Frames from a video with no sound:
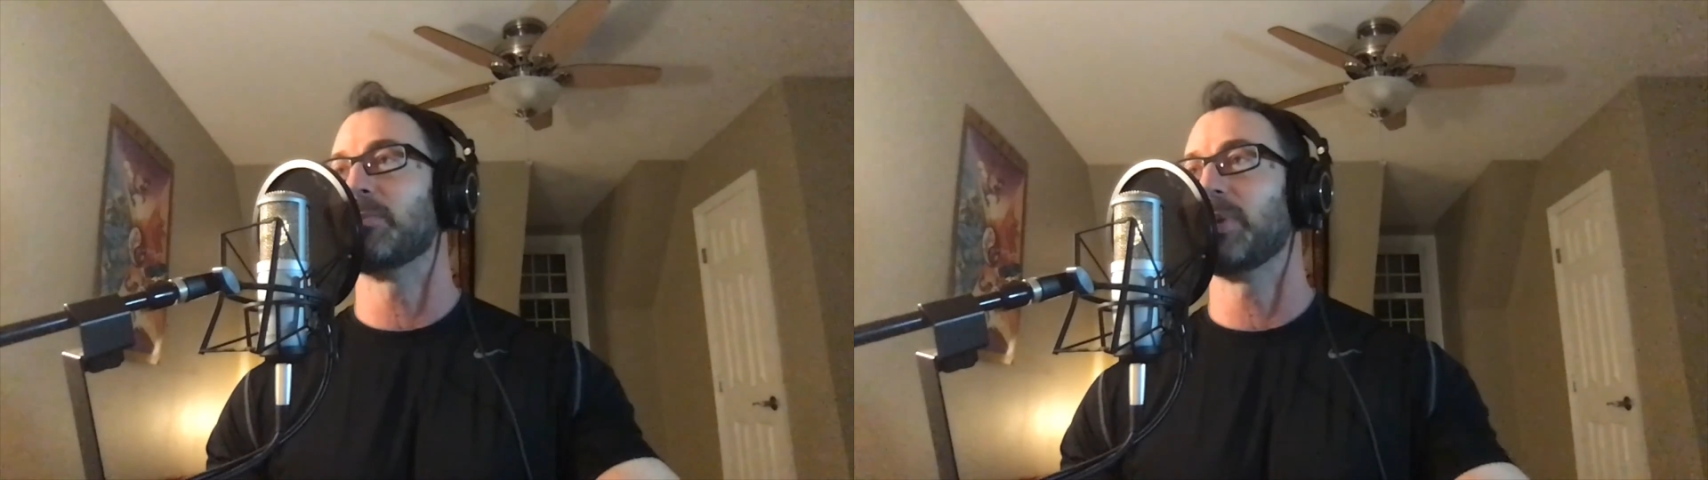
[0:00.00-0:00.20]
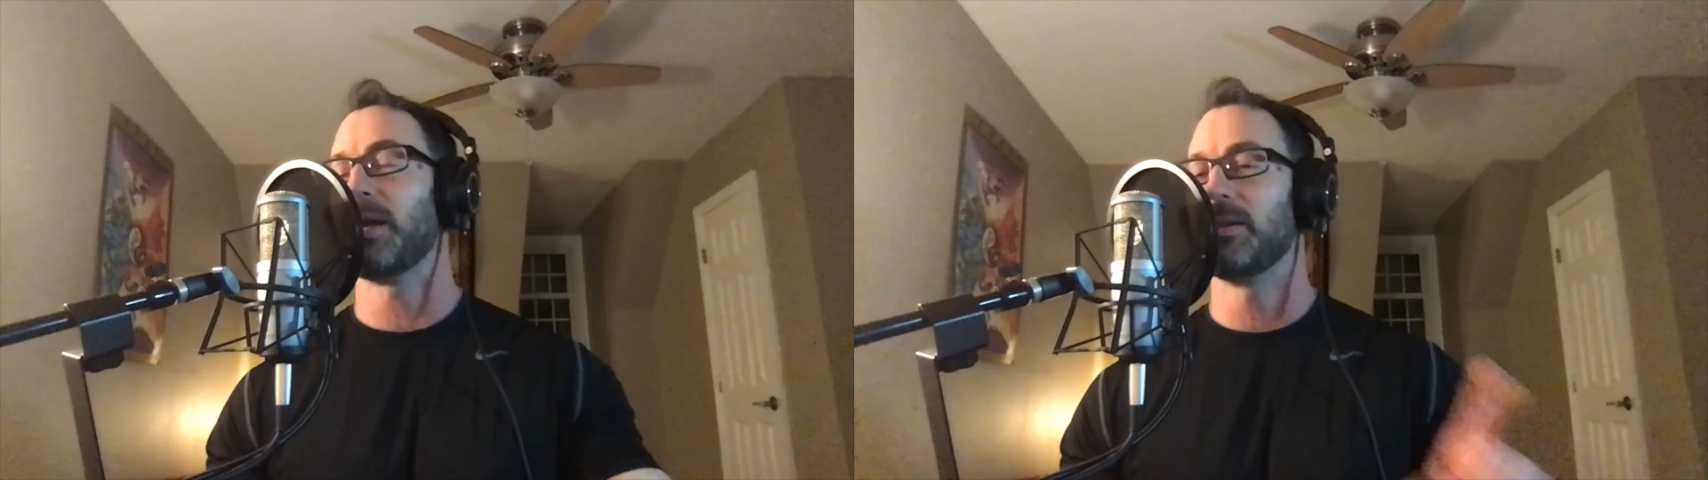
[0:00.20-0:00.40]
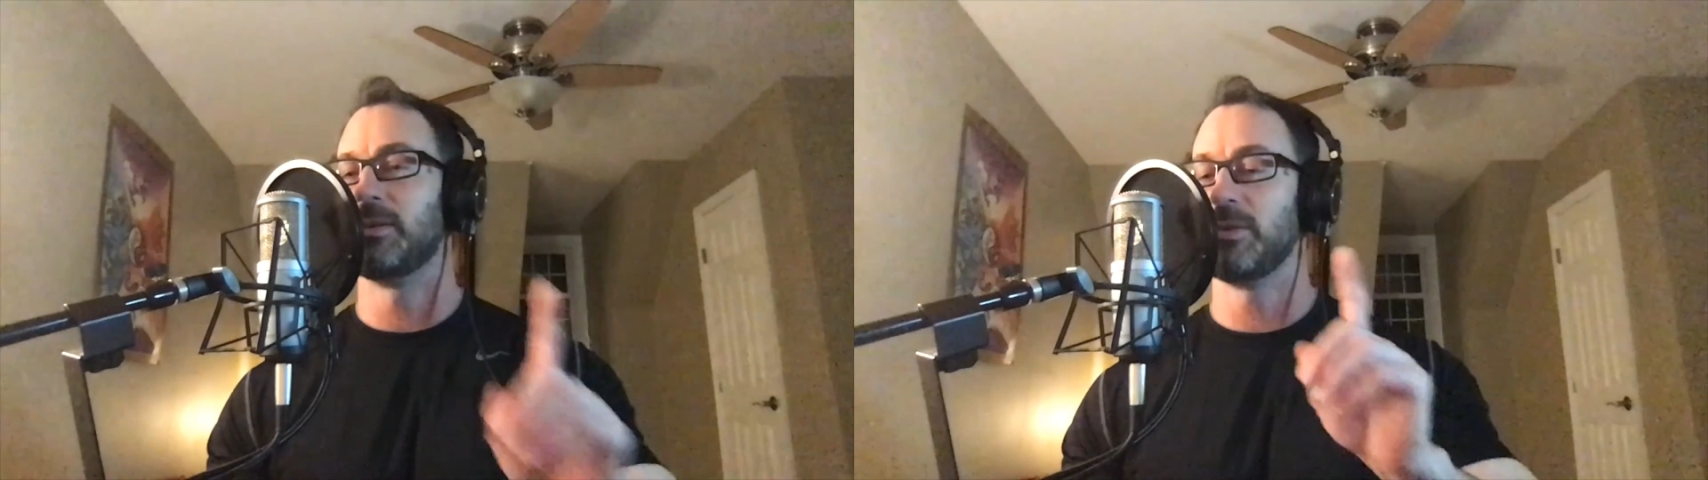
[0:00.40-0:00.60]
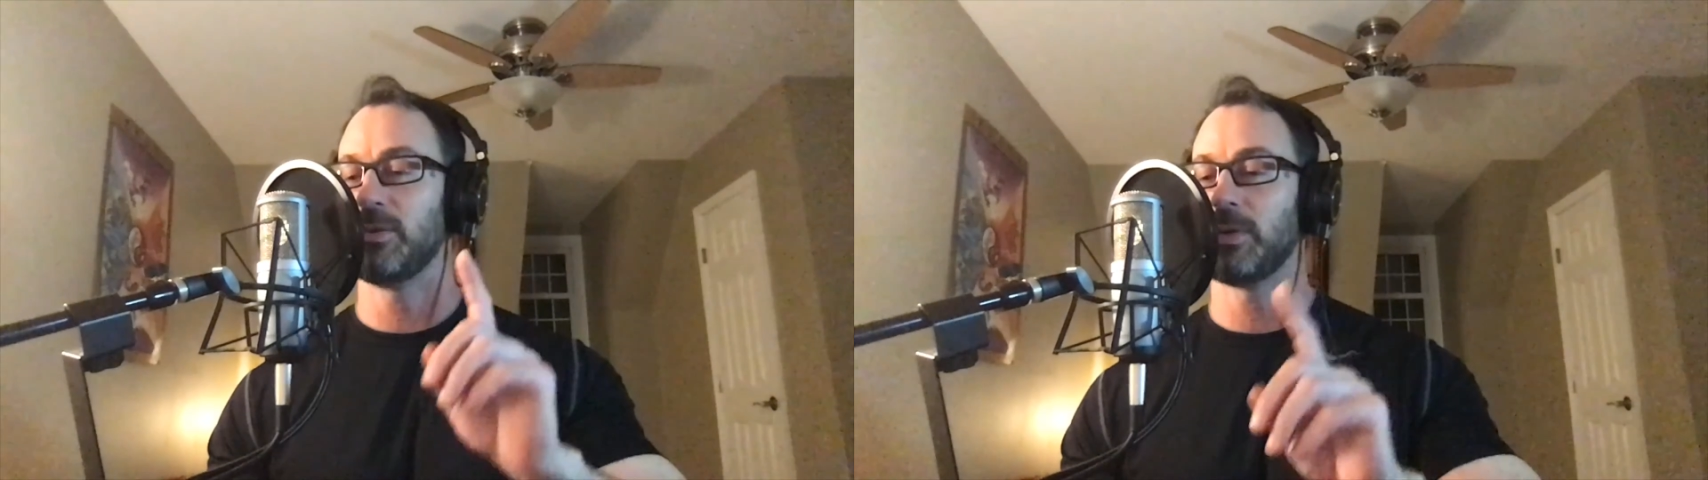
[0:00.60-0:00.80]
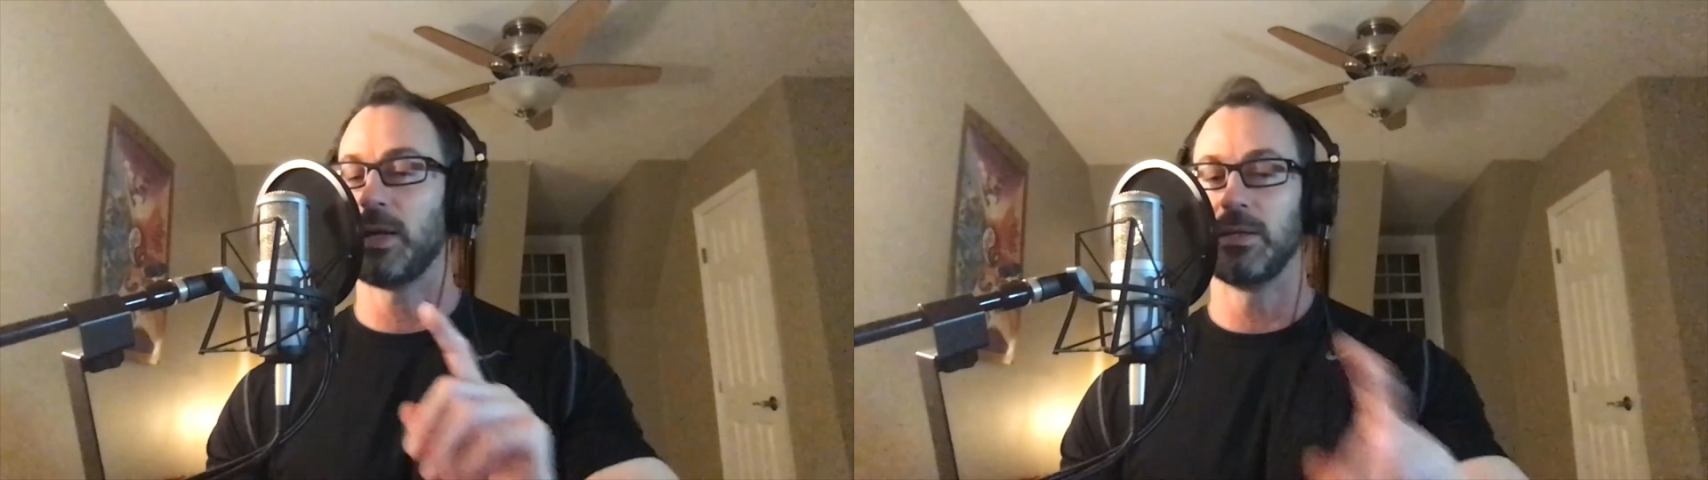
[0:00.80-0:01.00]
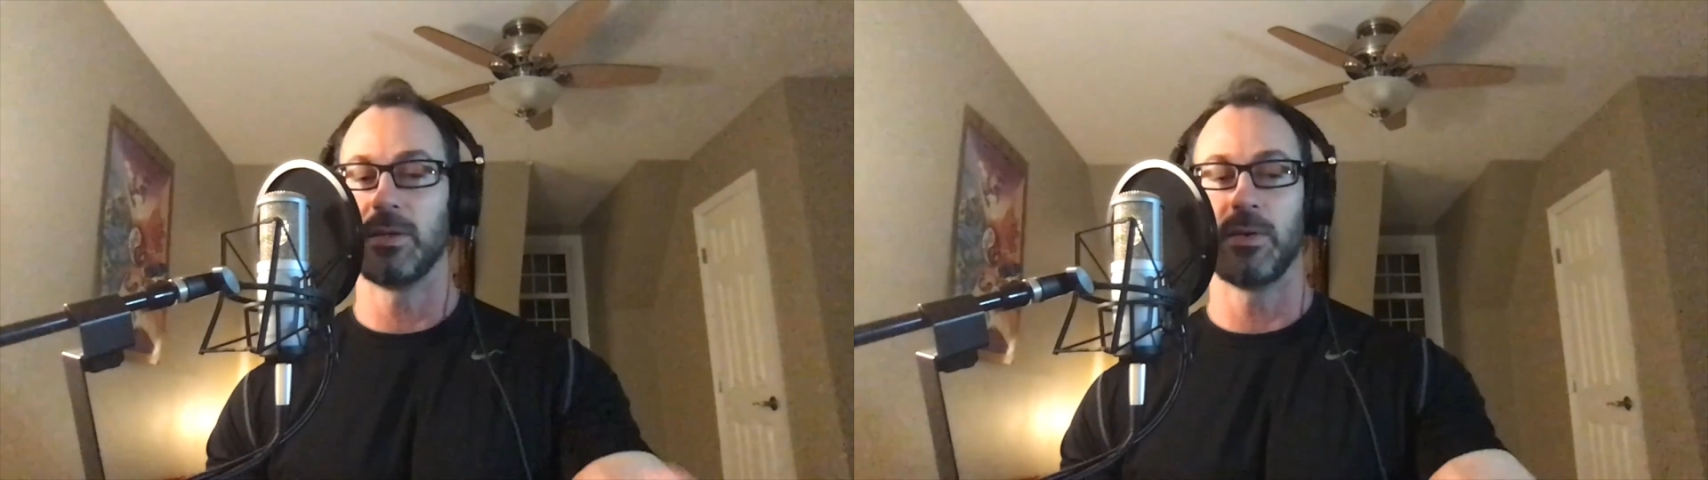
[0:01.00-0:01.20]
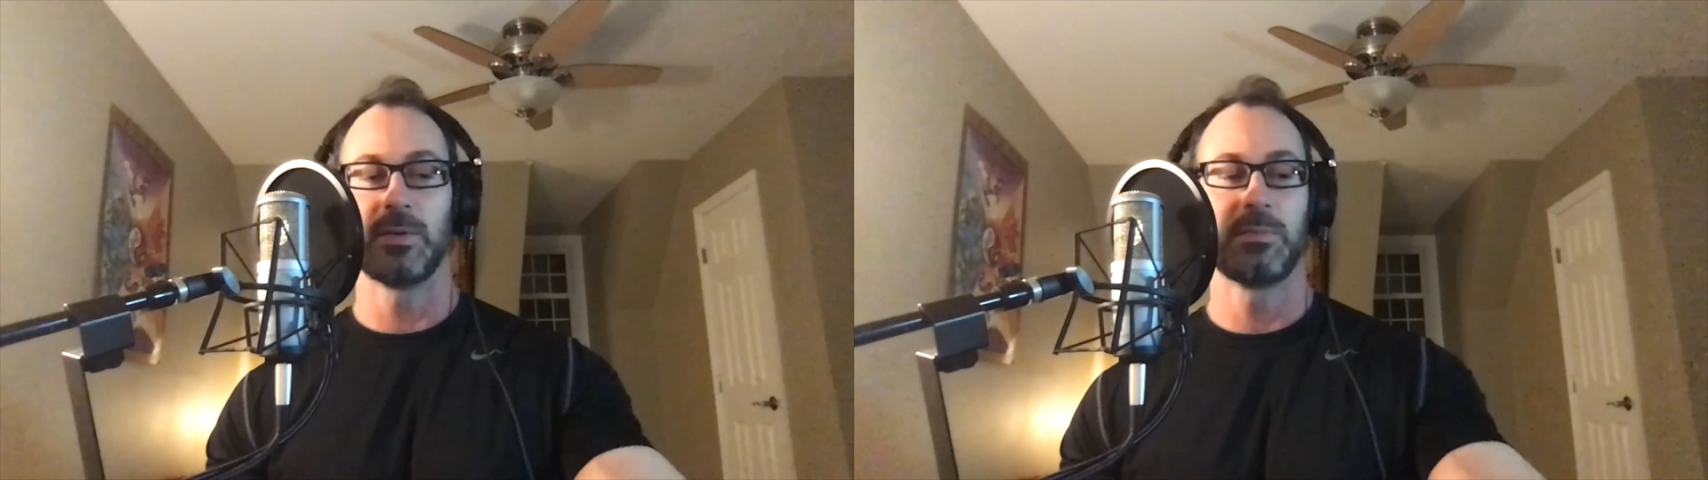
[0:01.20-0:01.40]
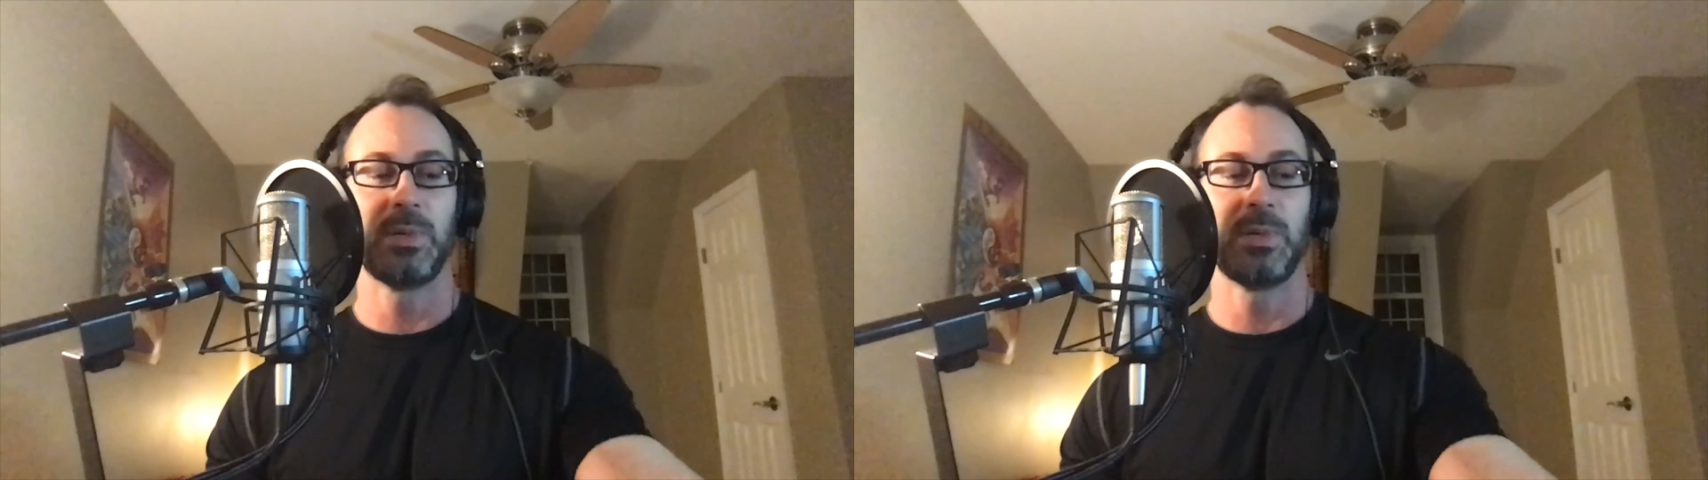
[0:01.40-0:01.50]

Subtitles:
but I do and I don't.